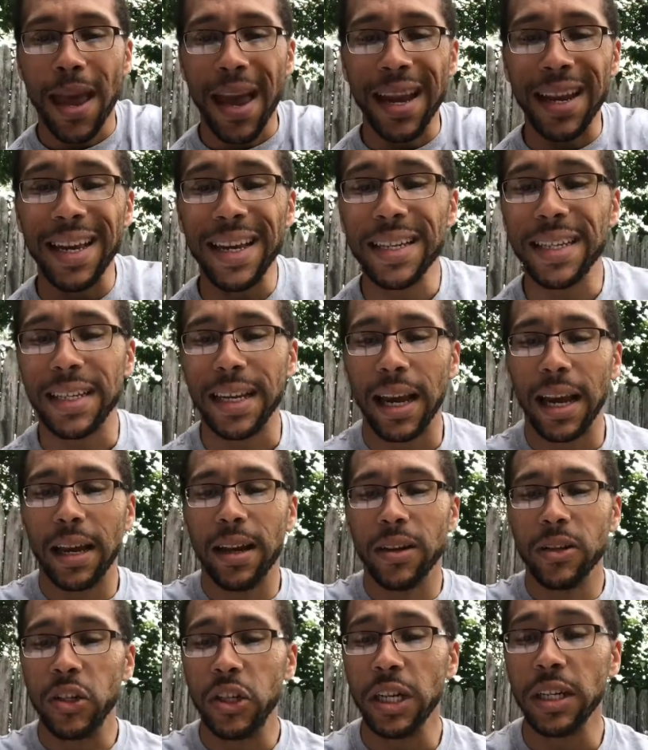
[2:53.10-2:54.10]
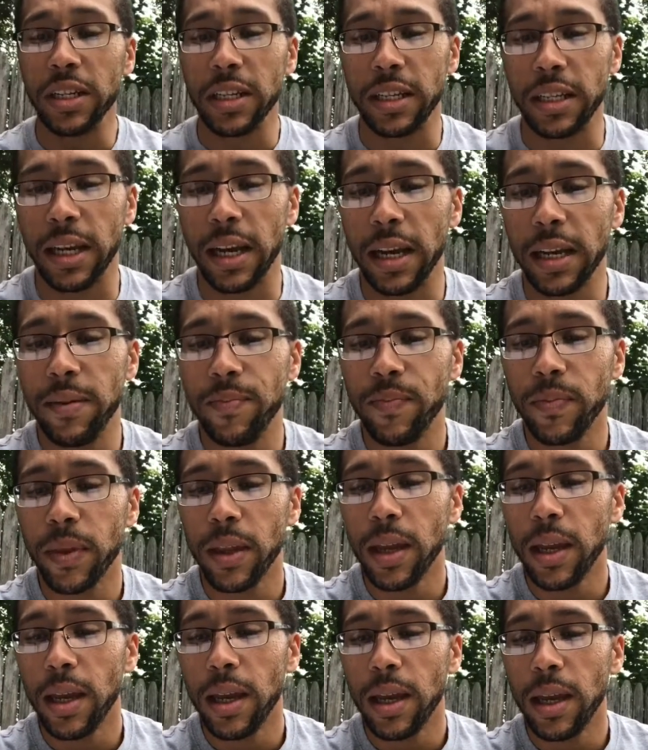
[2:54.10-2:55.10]
And he said, Jesus said,
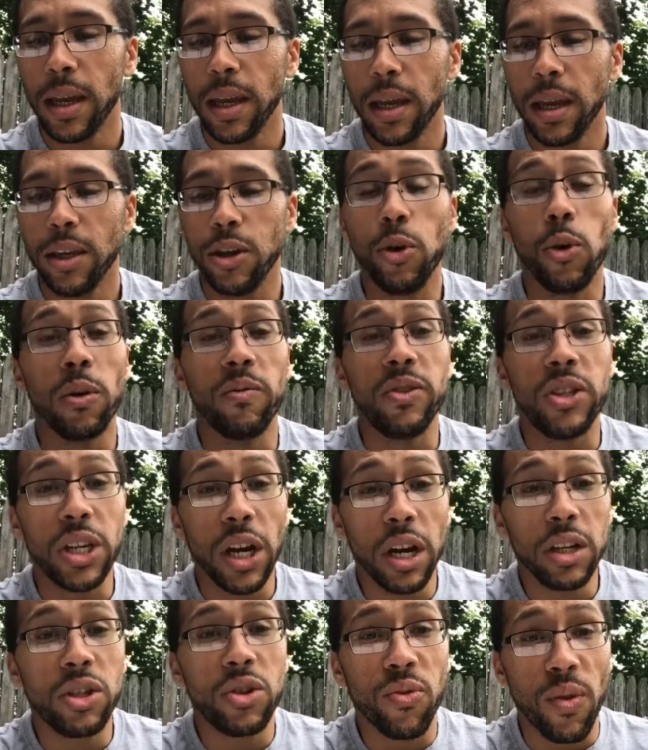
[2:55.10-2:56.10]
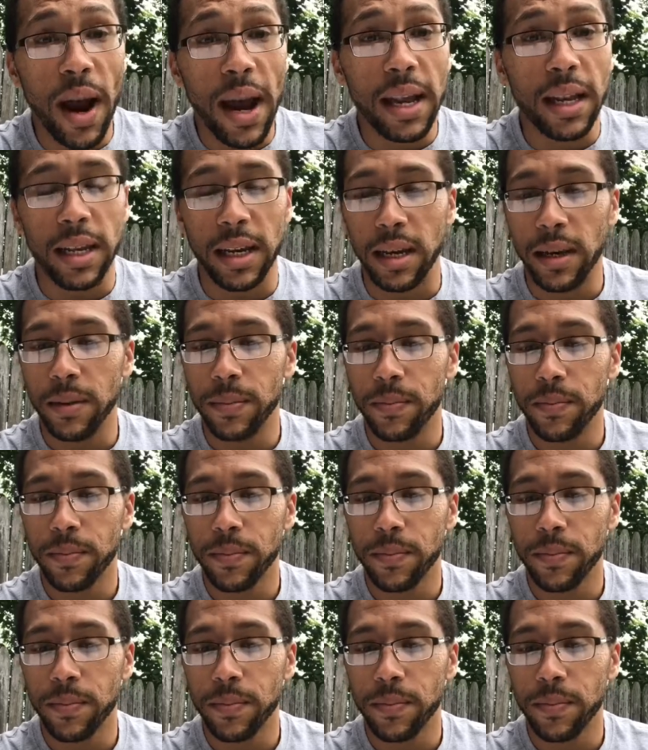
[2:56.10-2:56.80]
you have judged rightly.